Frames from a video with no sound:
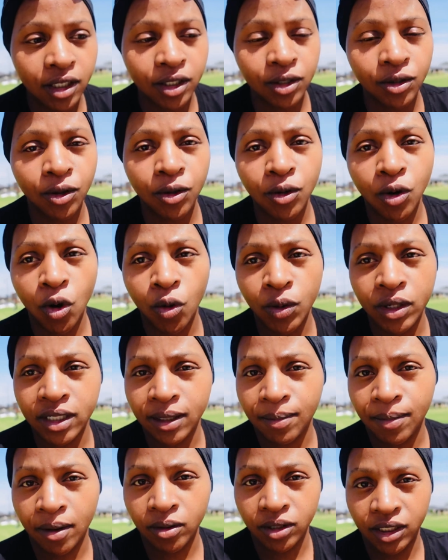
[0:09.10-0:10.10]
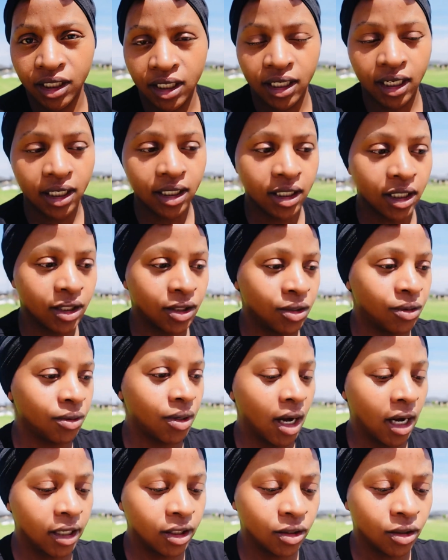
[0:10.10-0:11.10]
It's not always about genetics, you
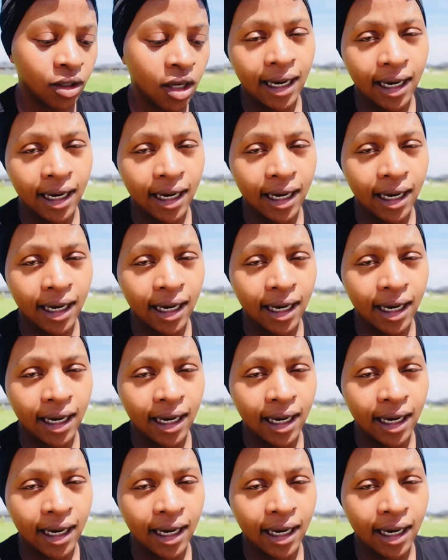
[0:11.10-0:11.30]
guys.